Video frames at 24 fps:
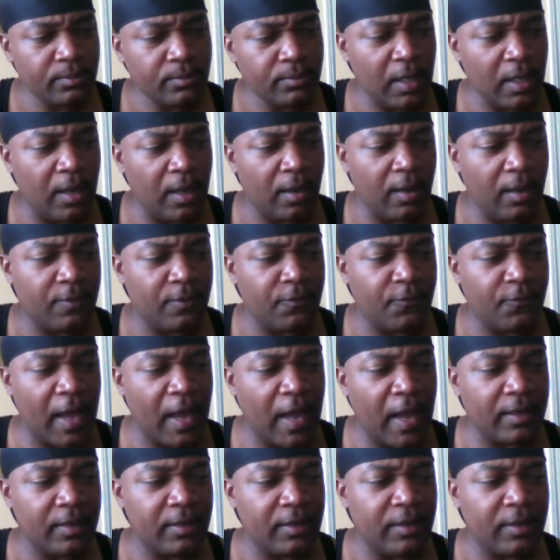
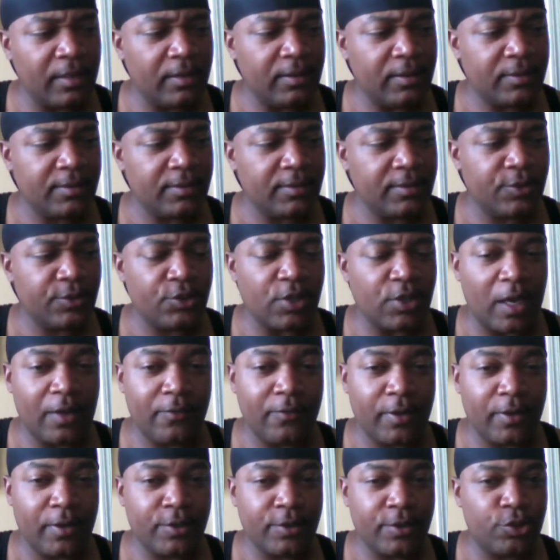Finally,
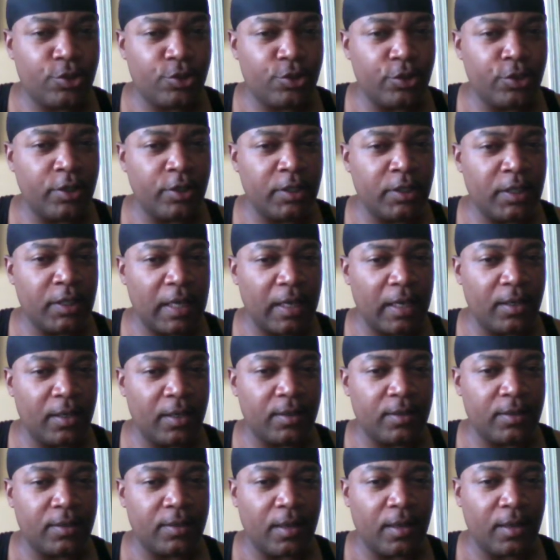Chavez Jr.
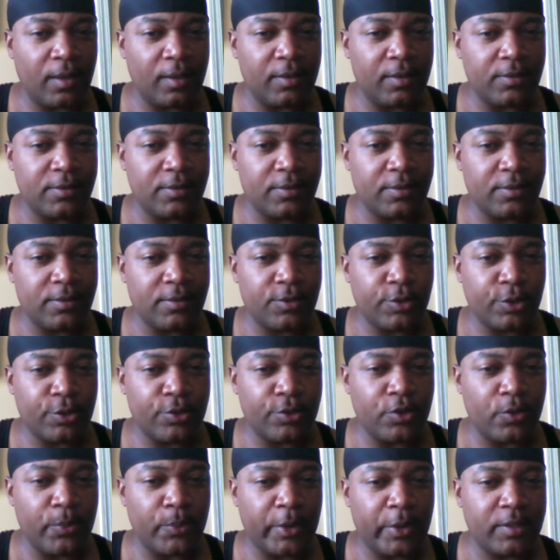and
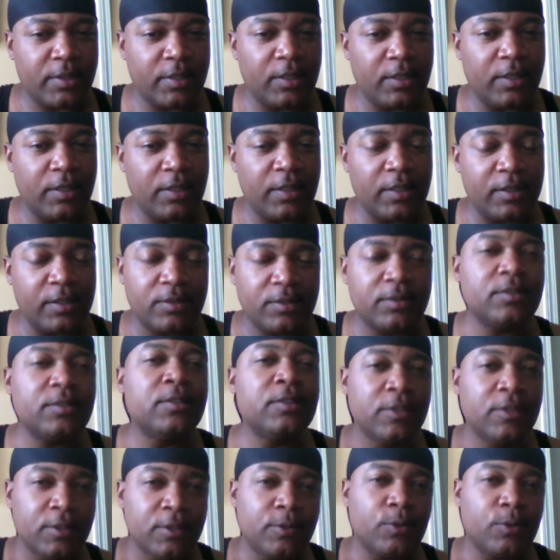Sergio Martinez.
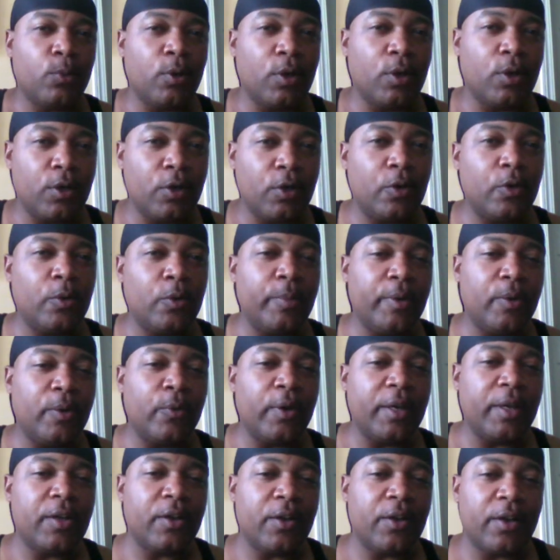Whoa, been
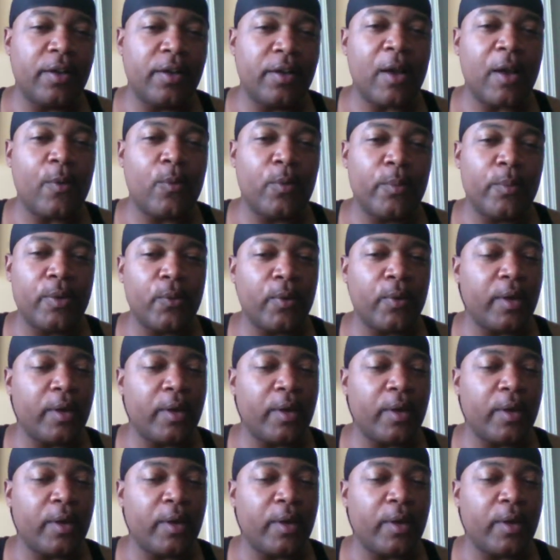waiting on that one.